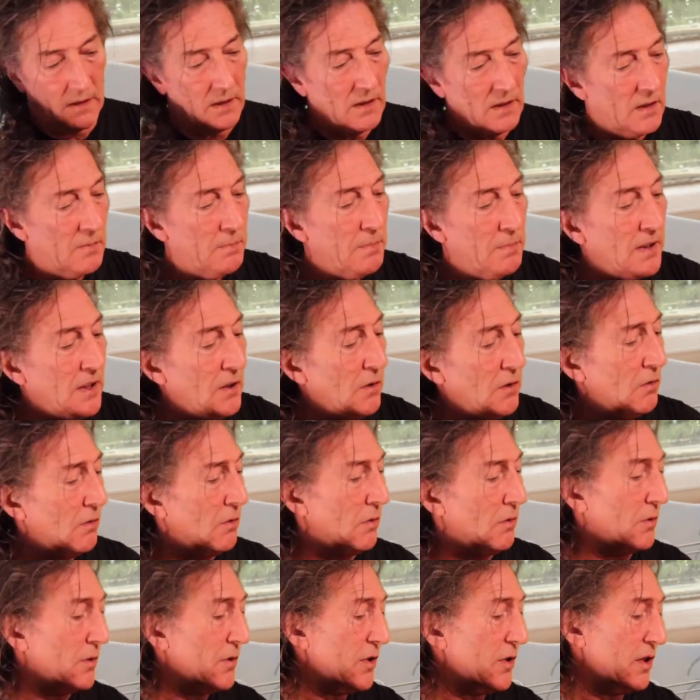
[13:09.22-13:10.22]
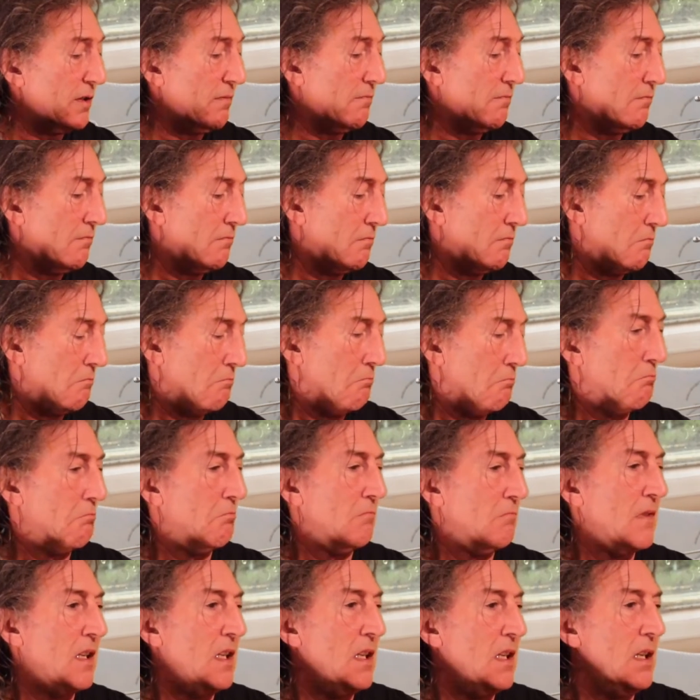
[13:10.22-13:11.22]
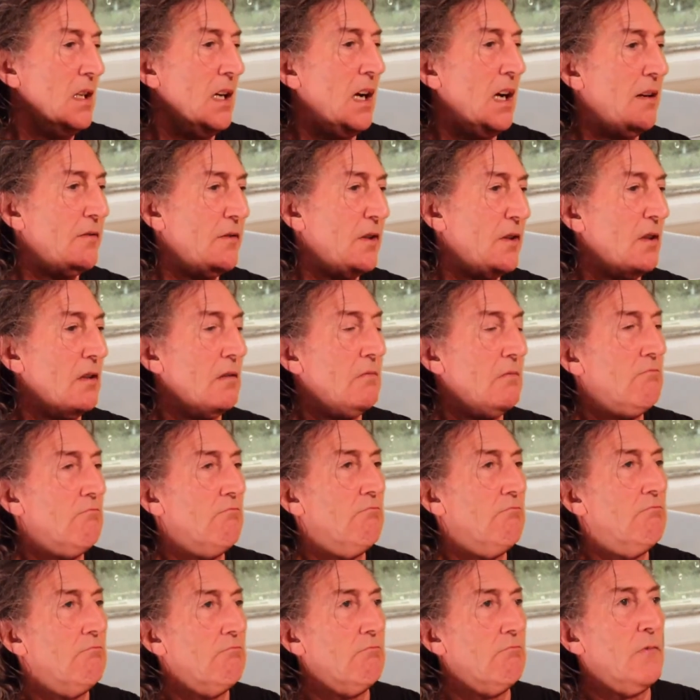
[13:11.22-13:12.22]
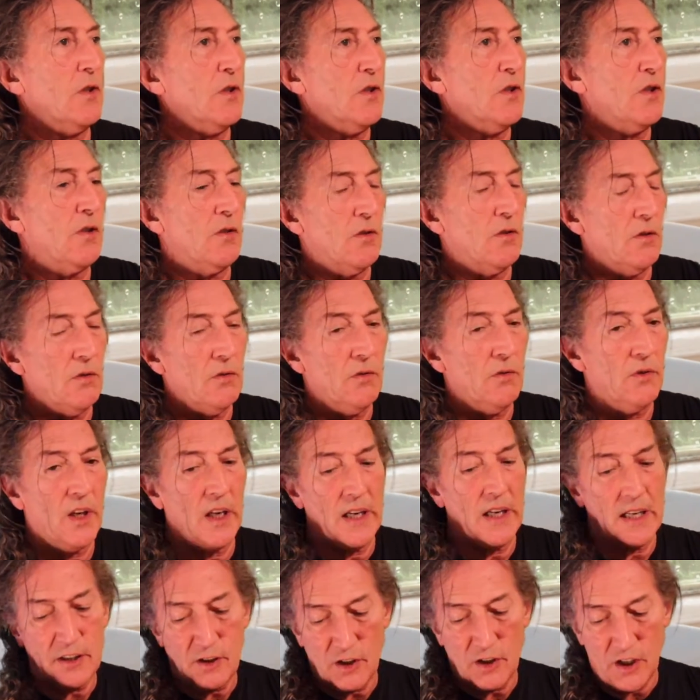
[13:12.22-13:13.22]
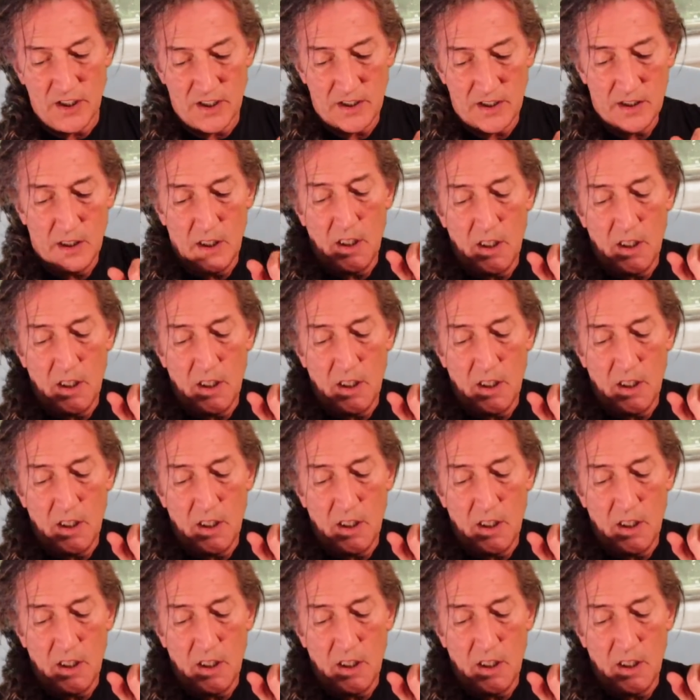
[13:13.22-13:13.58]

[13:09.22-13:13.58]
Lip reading: It's because I've not undone all the latches.